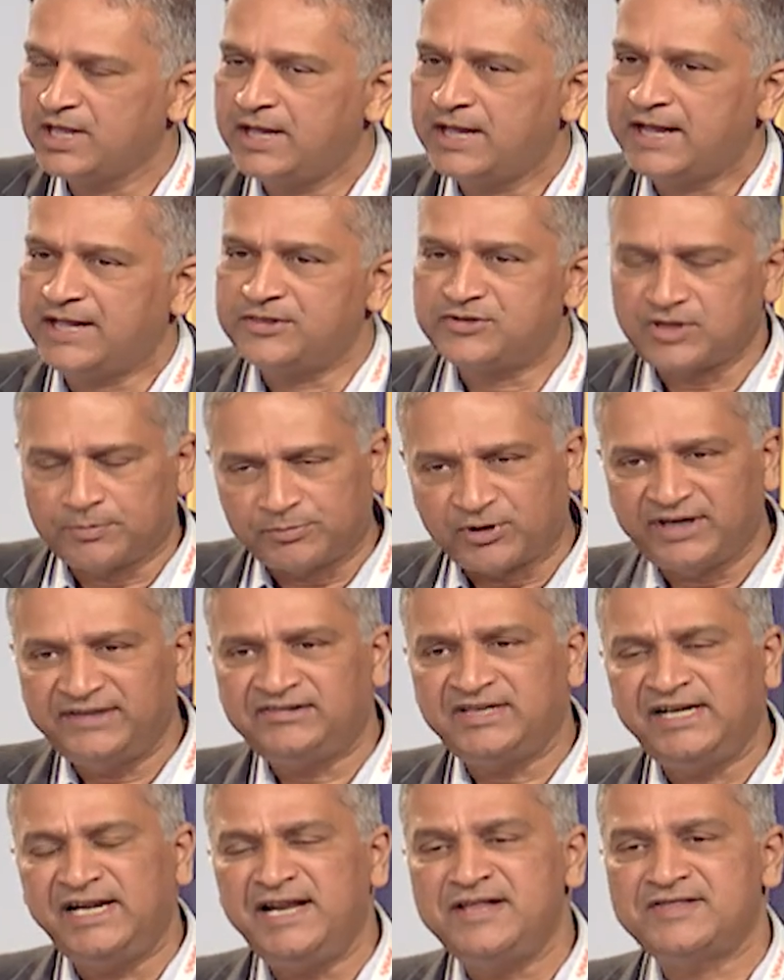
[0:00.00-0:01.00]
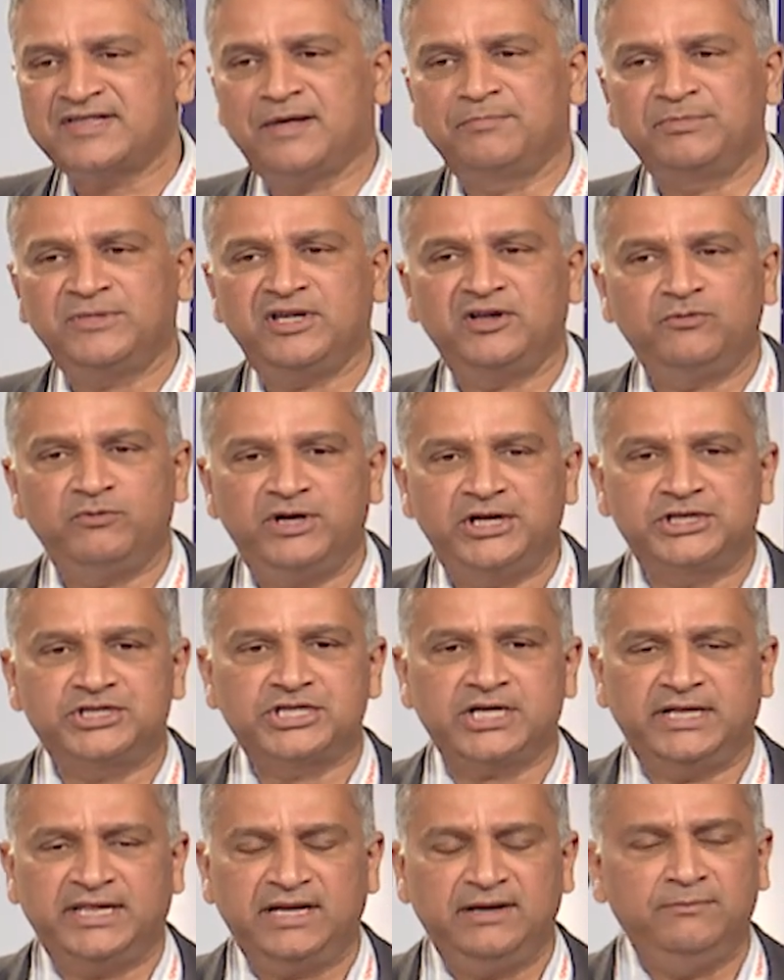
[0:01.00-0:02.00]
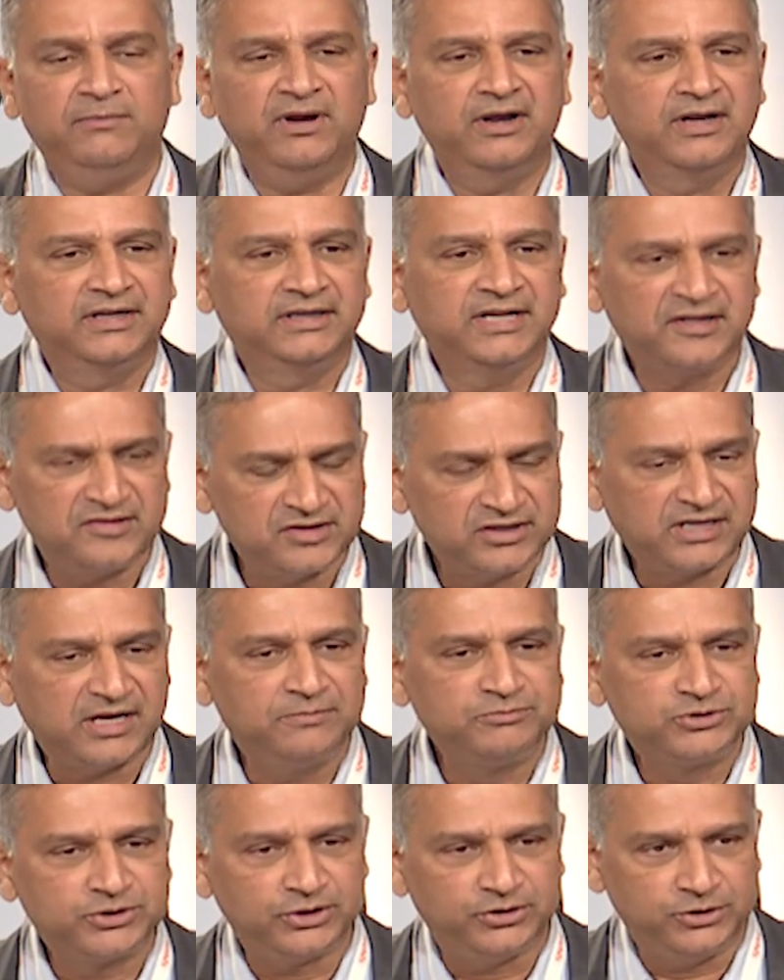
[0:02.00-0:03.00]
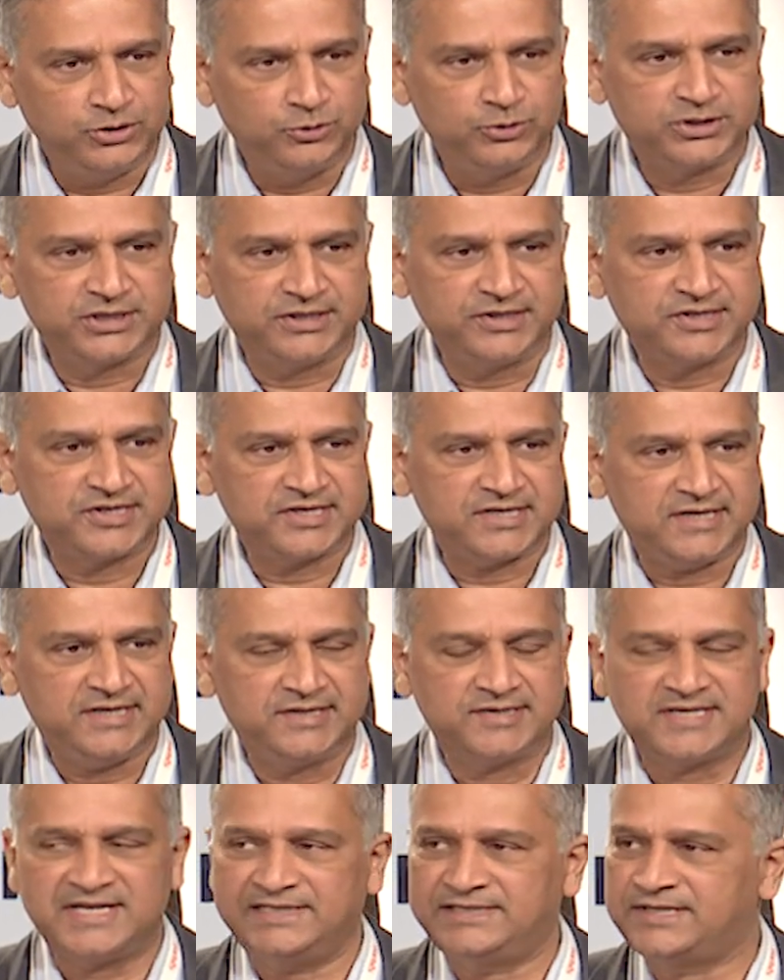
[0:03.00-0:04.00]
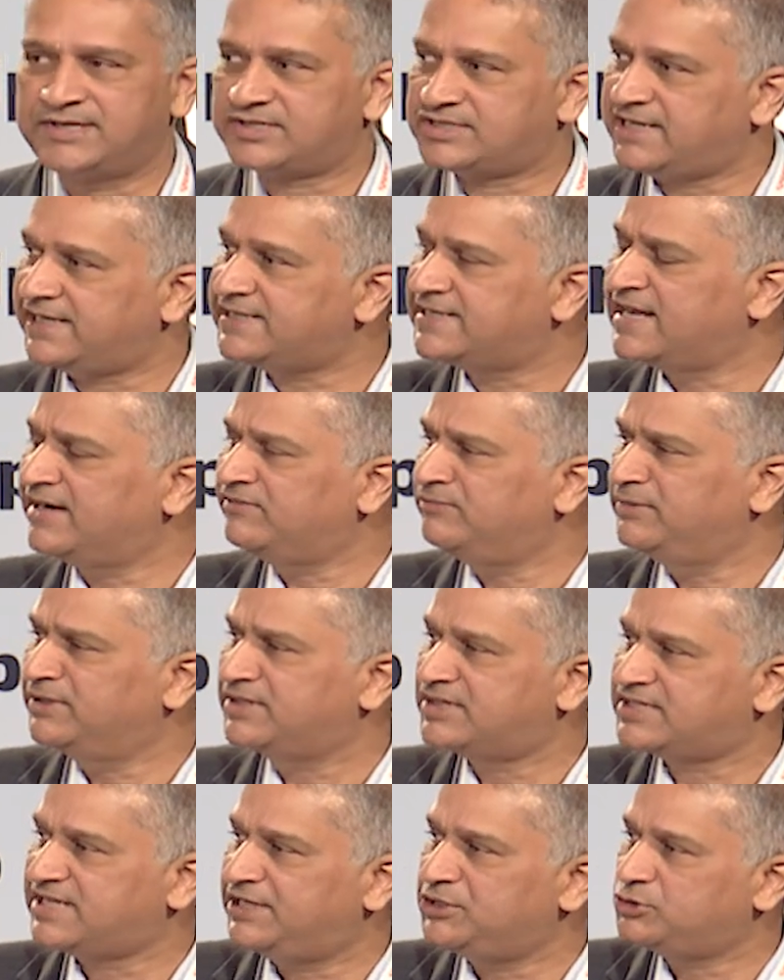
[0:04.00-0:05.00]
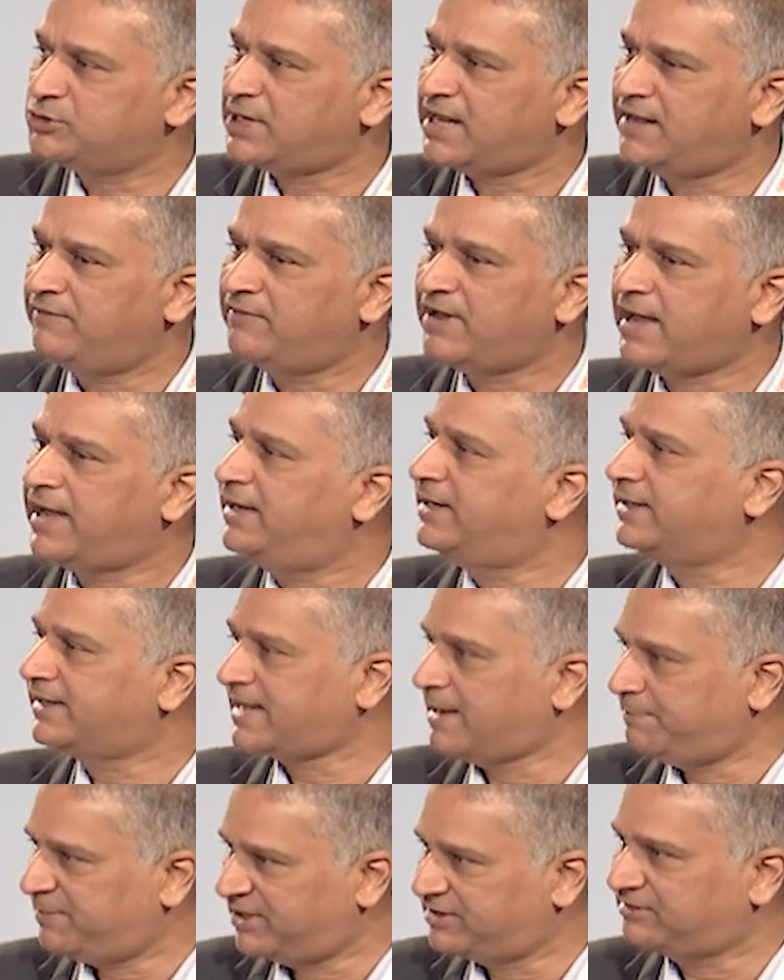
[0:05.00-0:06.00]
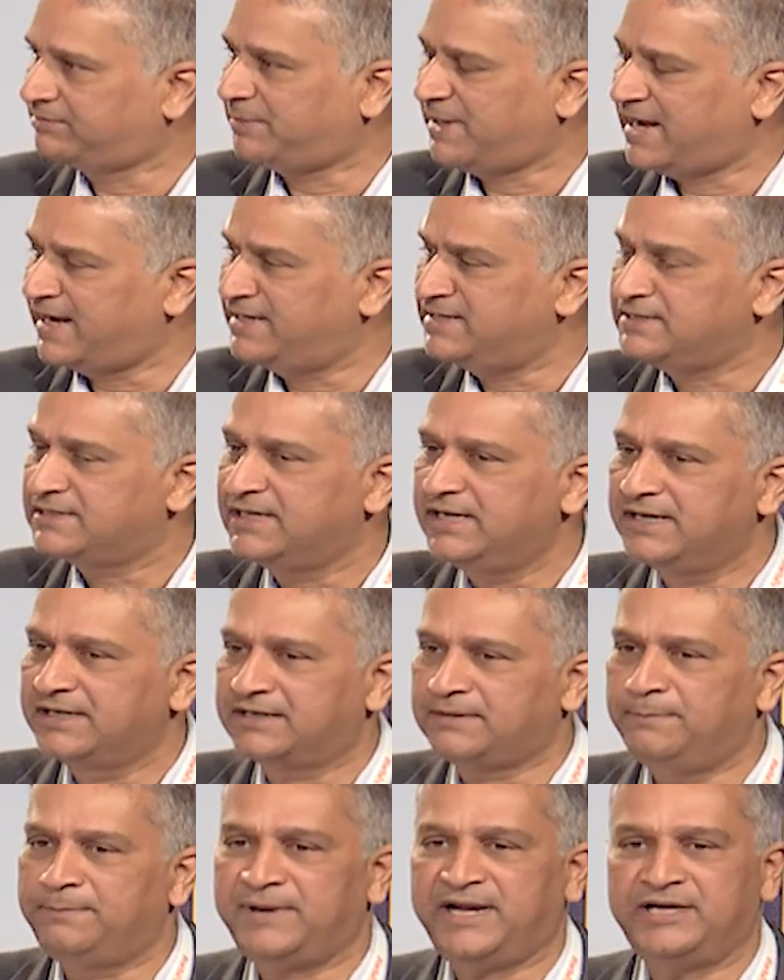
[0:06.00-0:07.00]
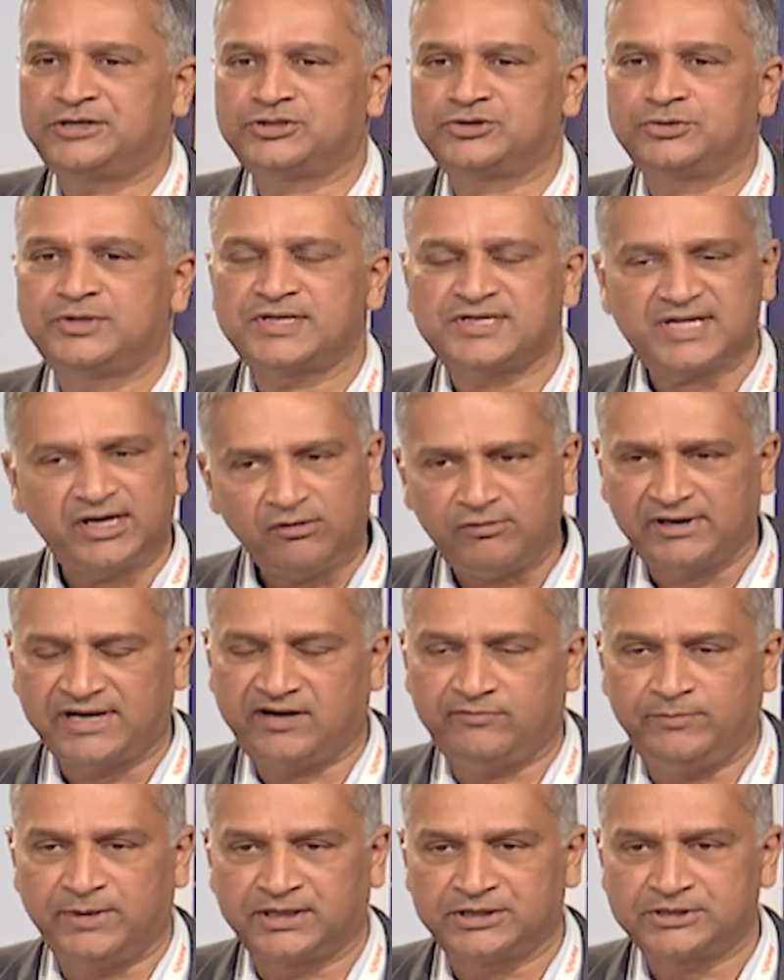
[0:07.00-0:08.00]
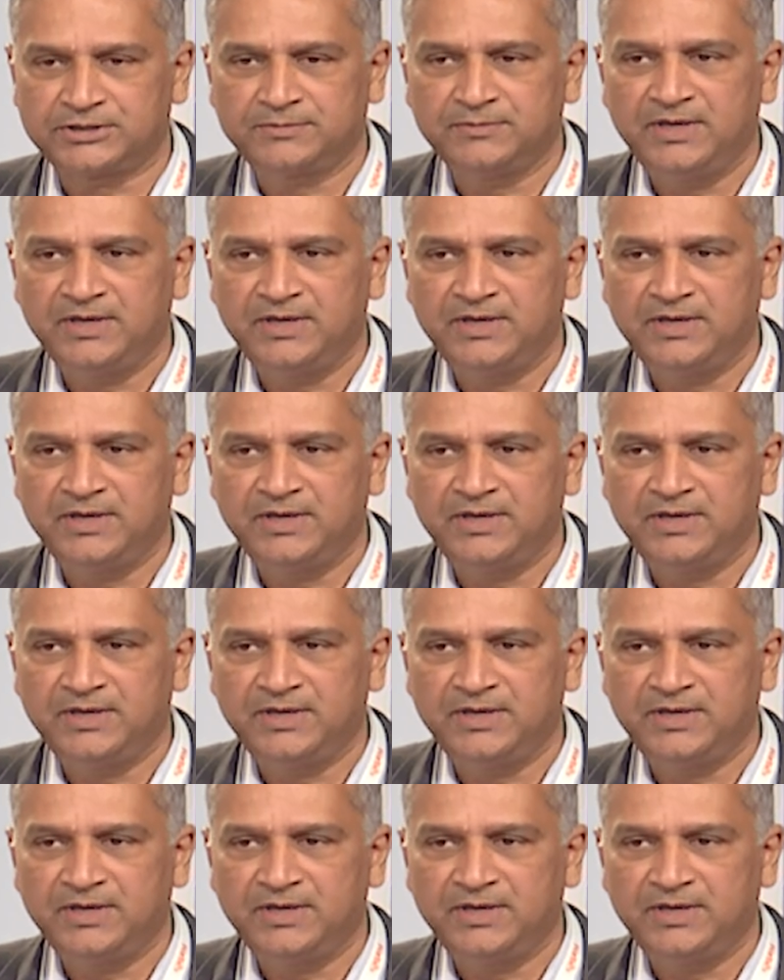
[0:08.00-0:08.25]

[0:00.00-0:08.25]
And surprisingly, something which I think doesn't come to our notice is that the state governments tend to have a higher capex plan compared to the central government.